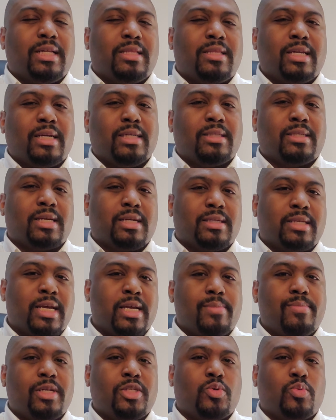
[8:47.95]
think it's going to
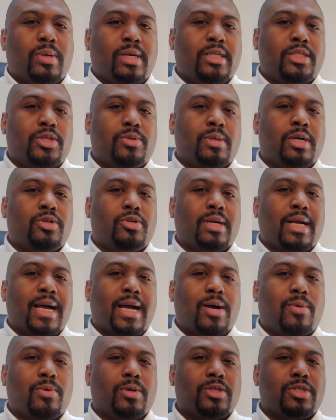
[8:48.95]
take me 2,200
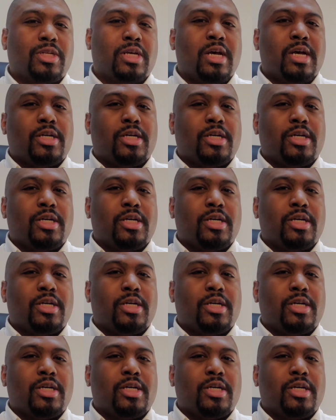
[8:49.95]
hours